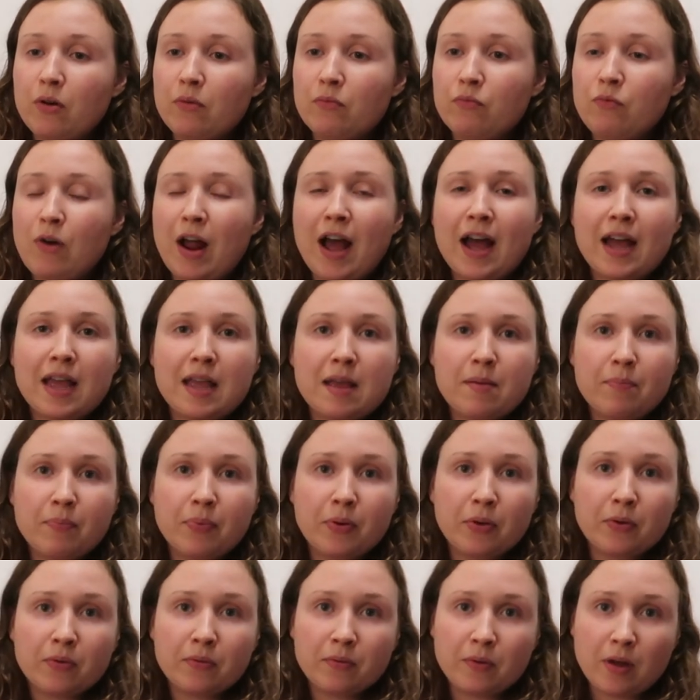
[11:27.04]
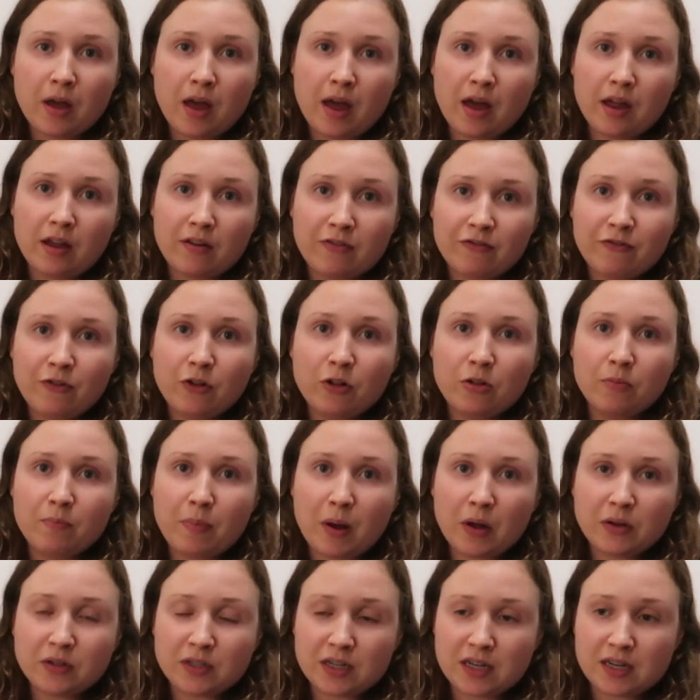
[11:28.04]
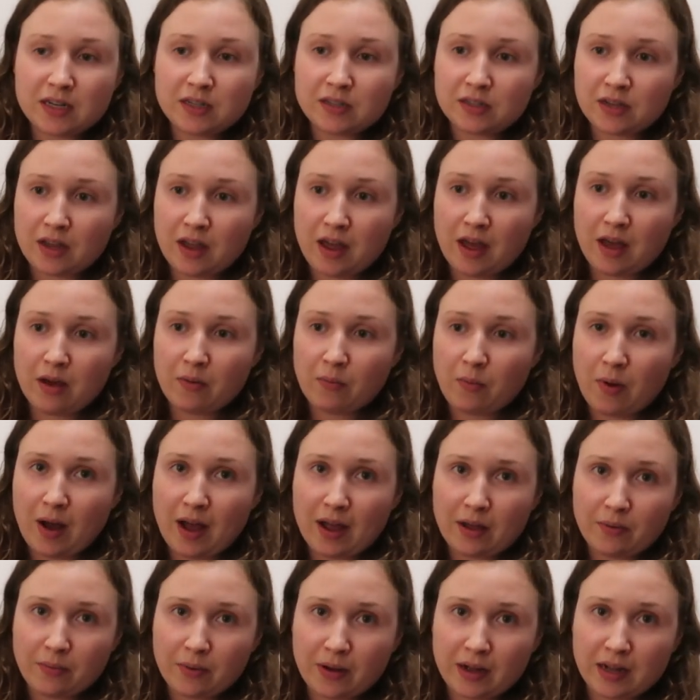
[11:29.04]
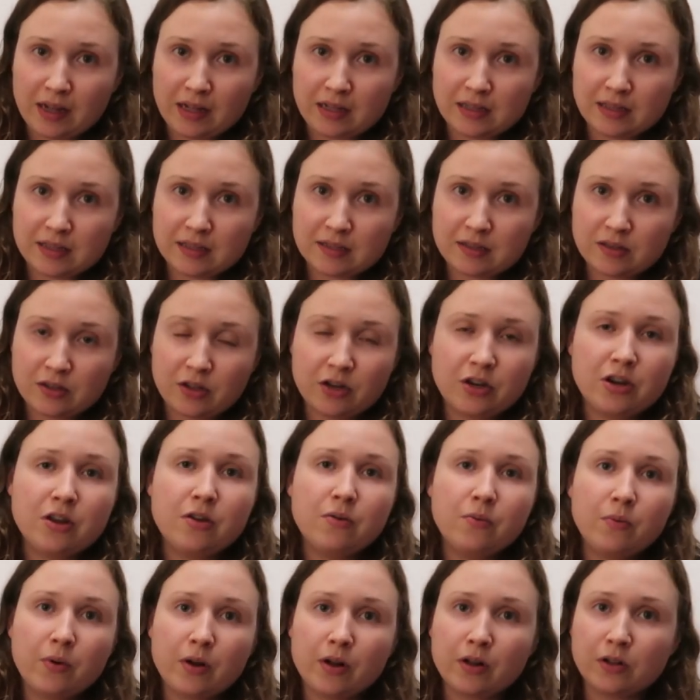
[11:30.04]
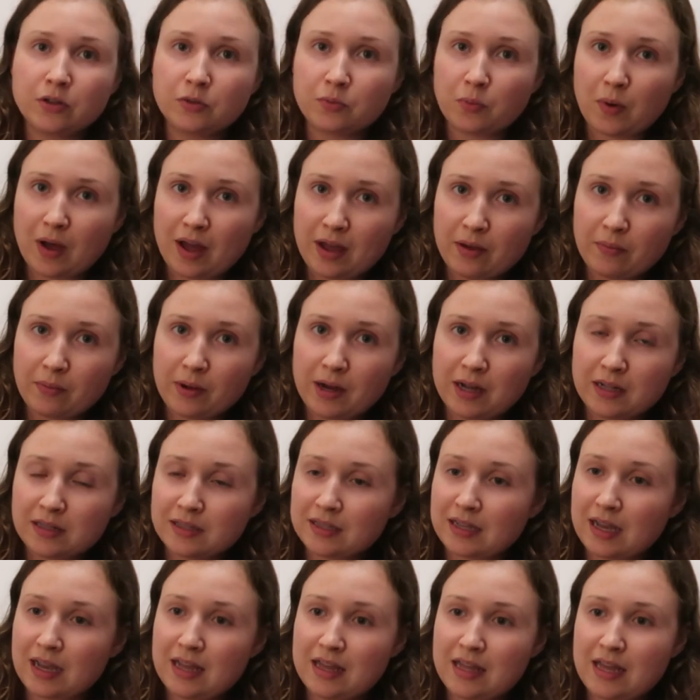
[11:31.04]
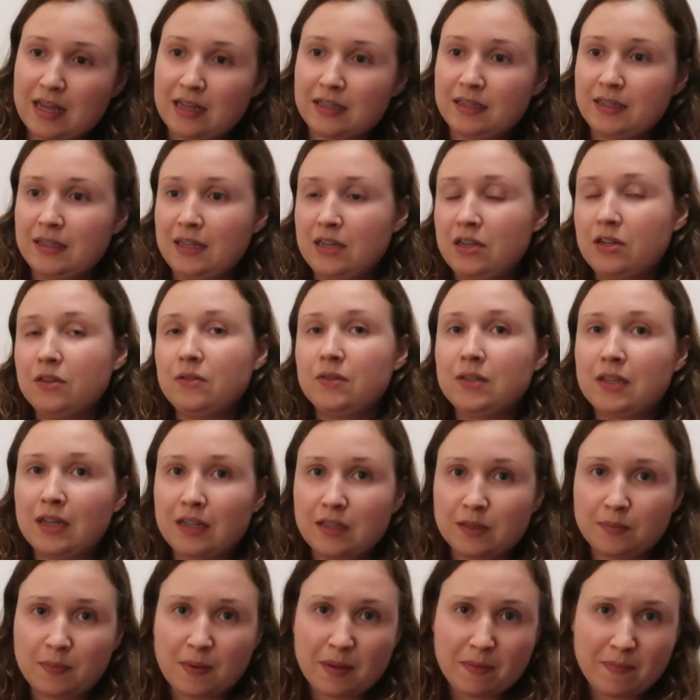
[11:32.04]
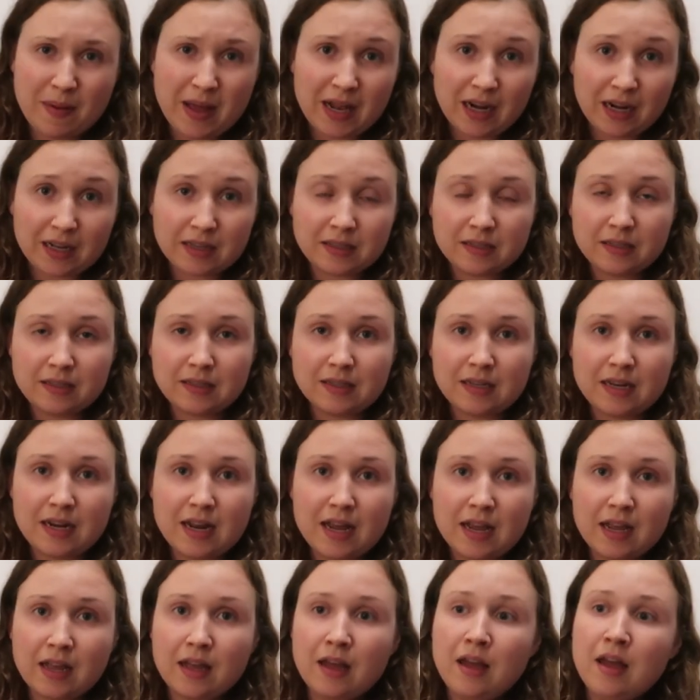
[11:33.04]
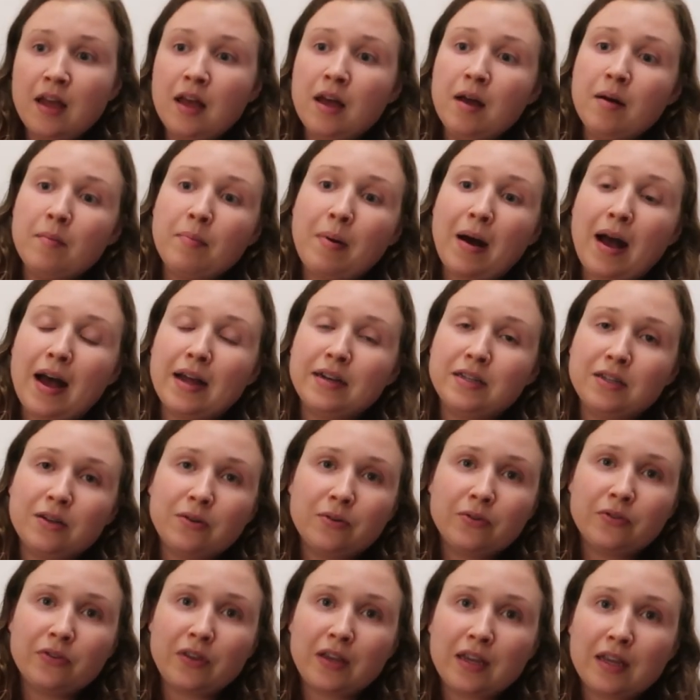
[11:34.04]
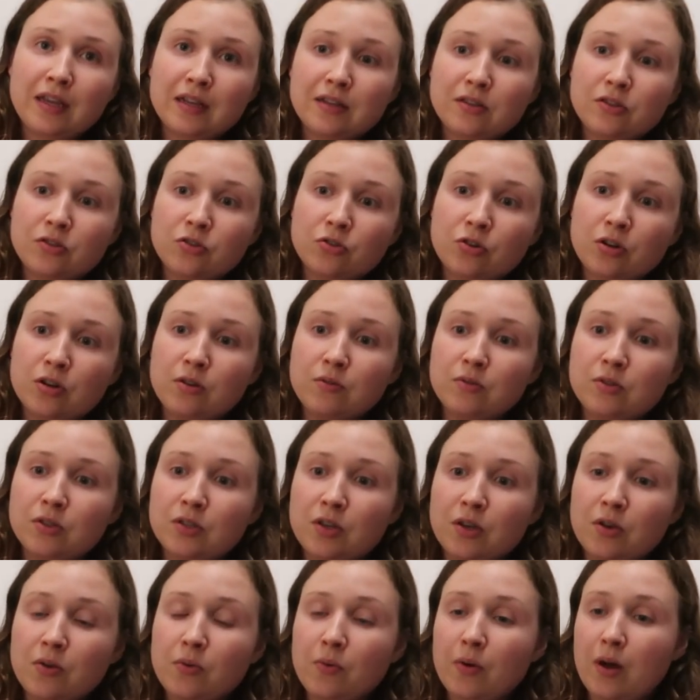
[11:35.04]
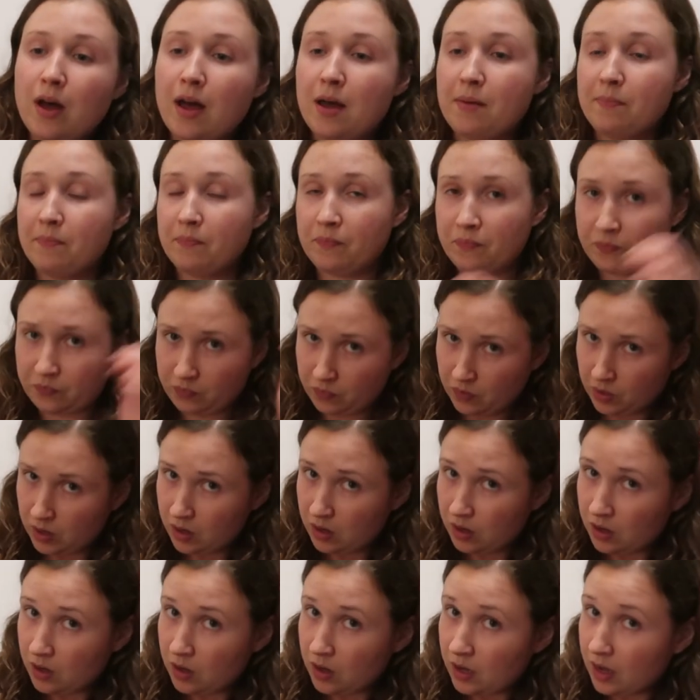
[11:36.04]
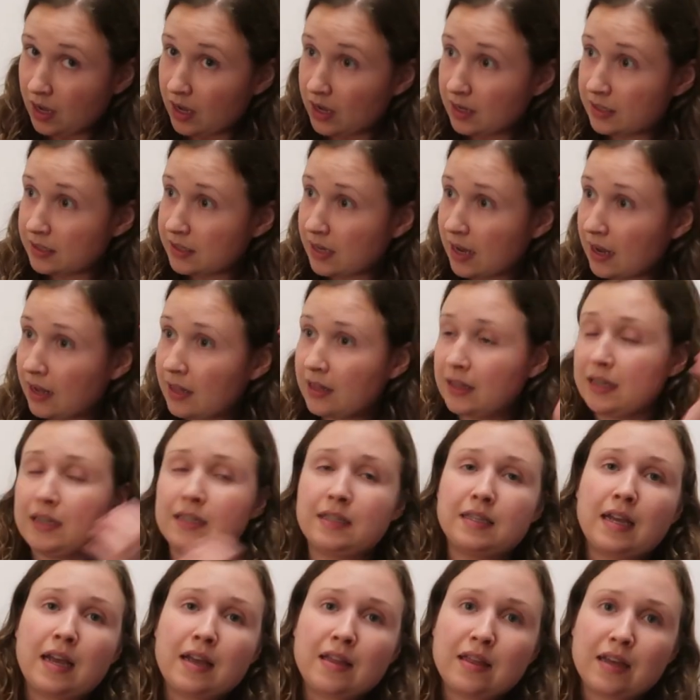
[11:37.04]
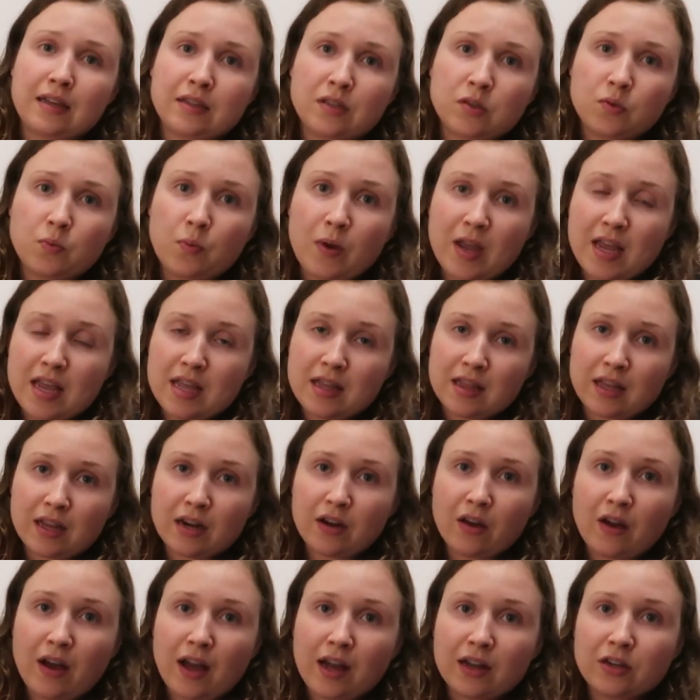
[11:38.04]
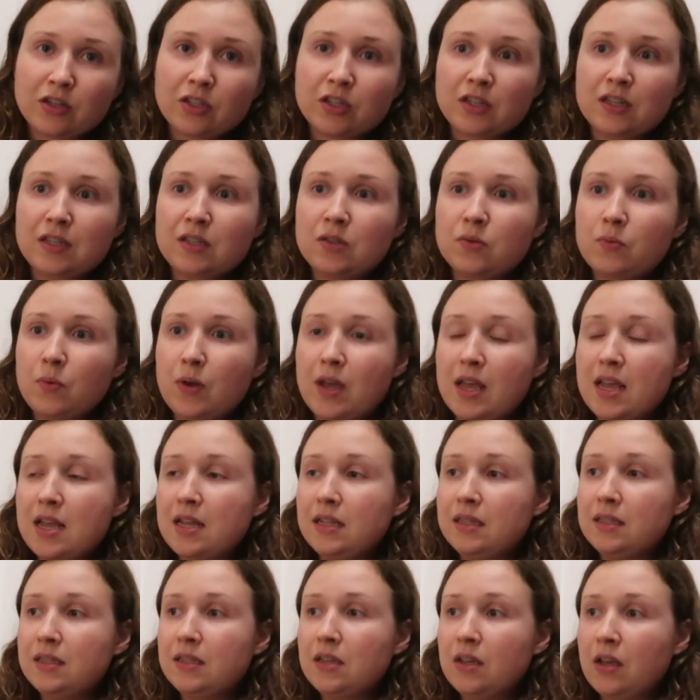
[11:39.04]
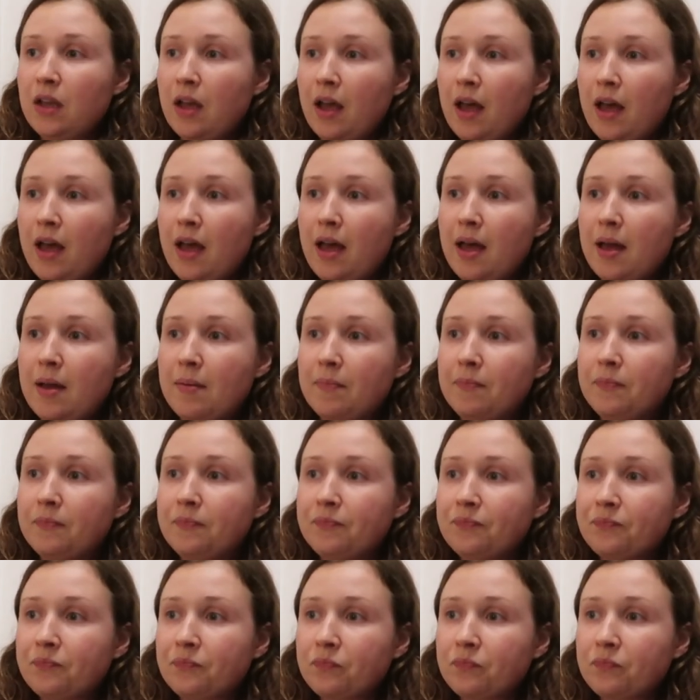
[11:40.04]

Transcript: ripe, full-bodied white wines, the New World white wines like this, they do tend to be a bit less acidic. But I don't think it's true to exactly say they're sweet. They're not actually sweet. No.